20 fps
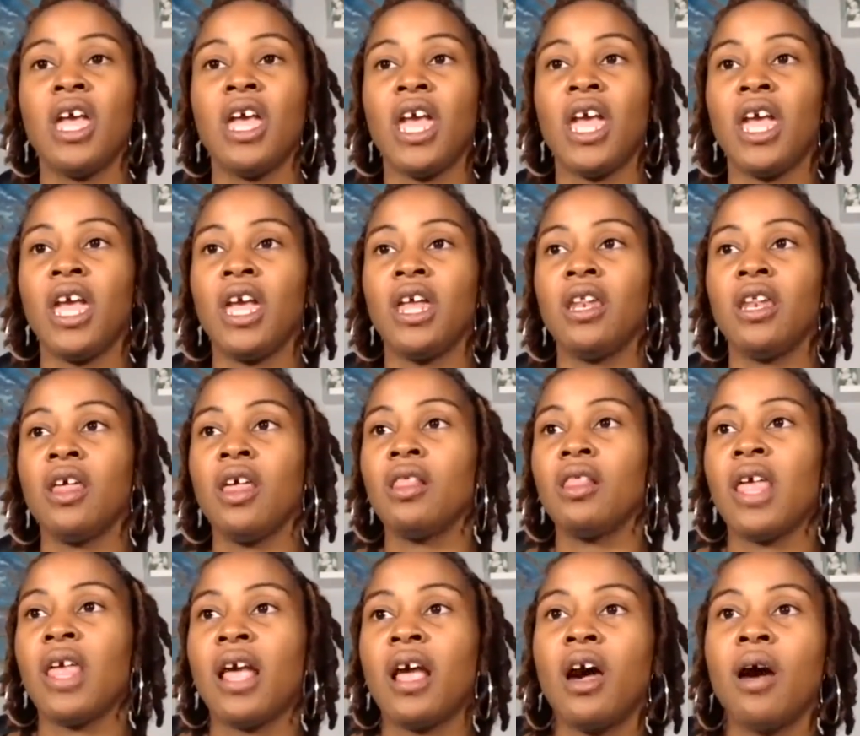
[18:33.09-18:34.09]
and
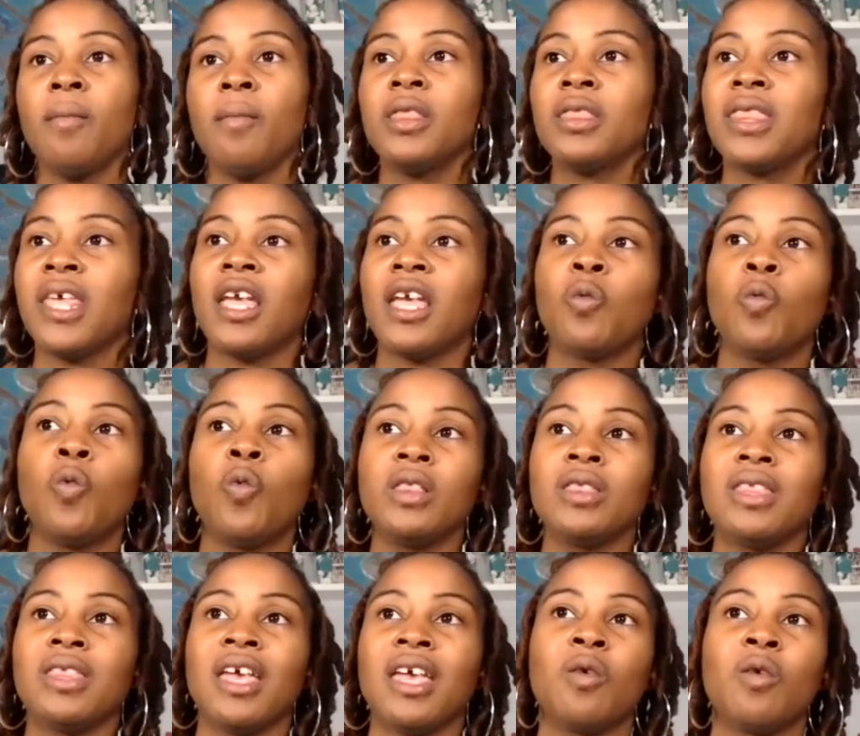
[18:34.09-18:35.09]
they come in thinking
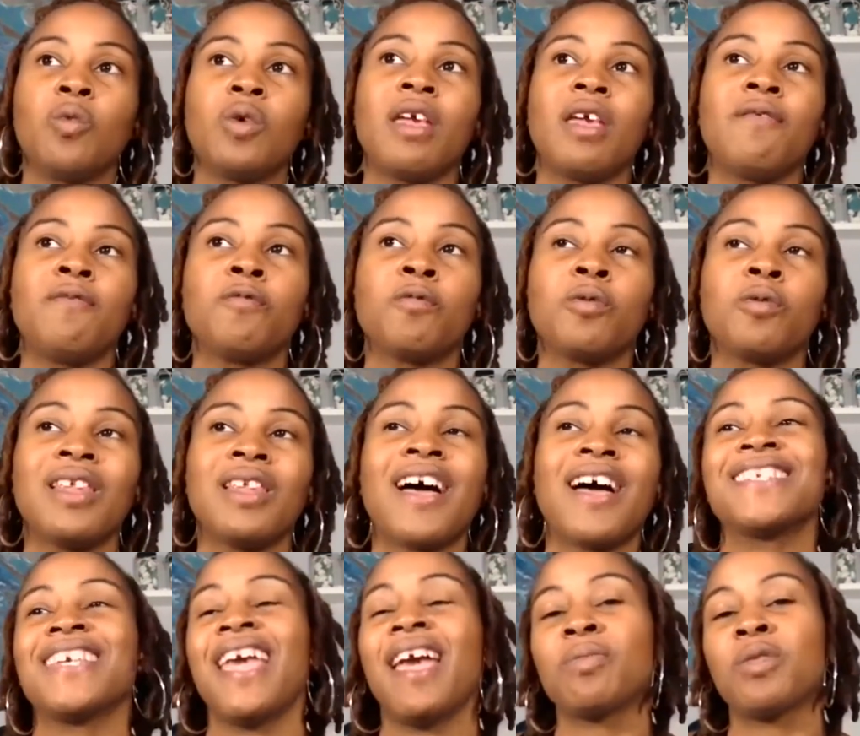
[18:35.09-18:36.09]
one thing, and when they
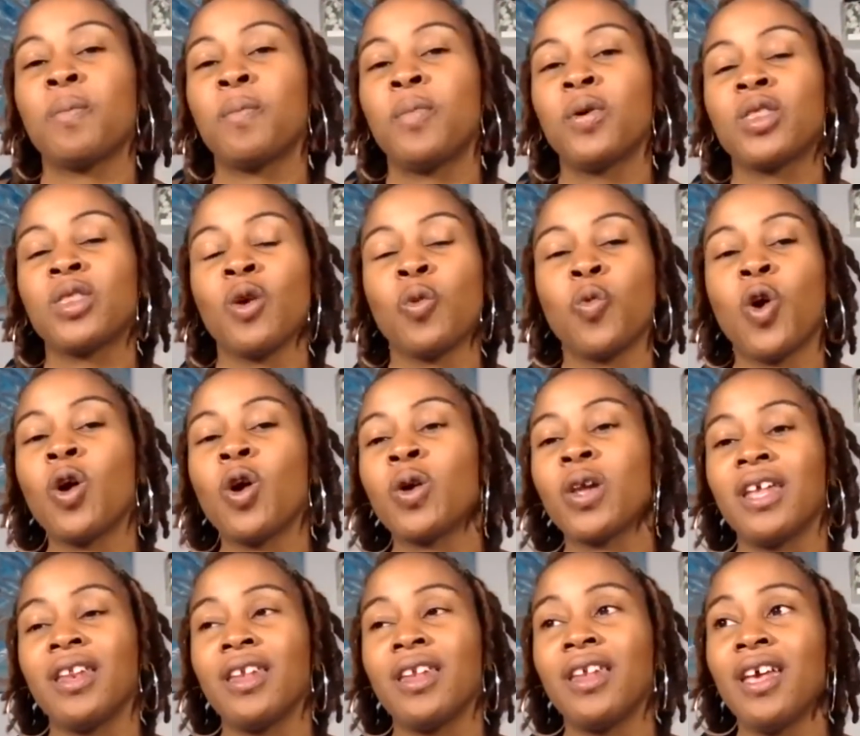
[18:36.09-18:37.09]
realize they have to put the work
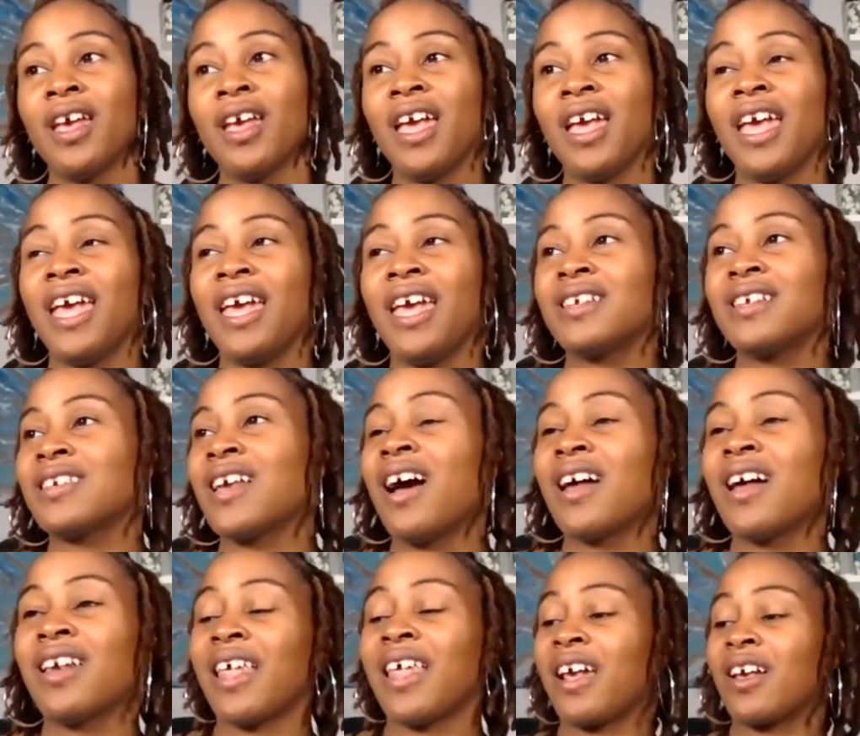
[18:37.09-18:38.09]
in, and it's
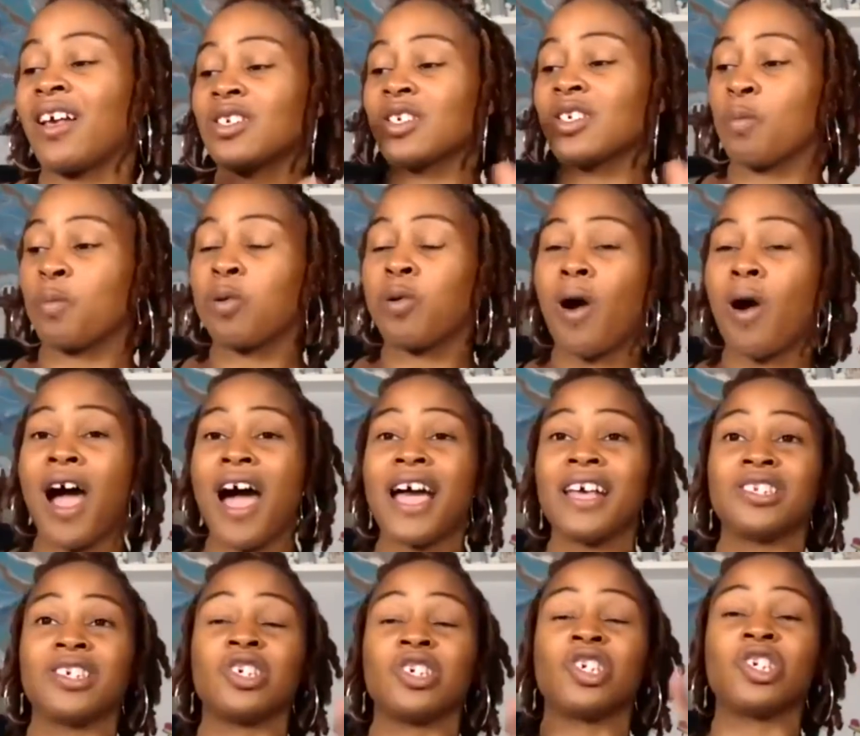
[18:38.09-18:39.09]
kind of like a
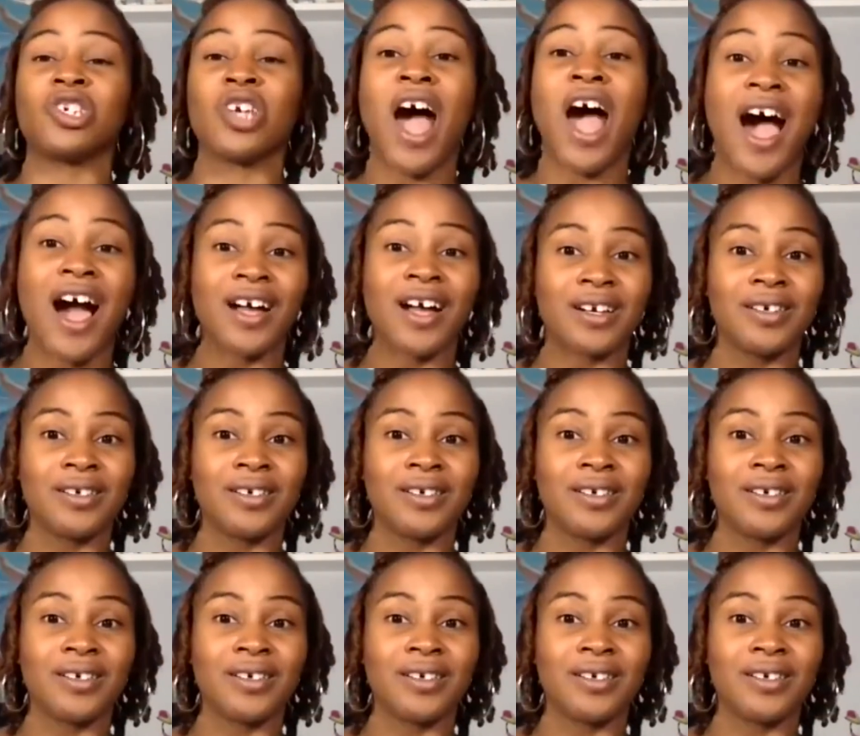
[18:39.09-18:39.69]
surprise, a shock.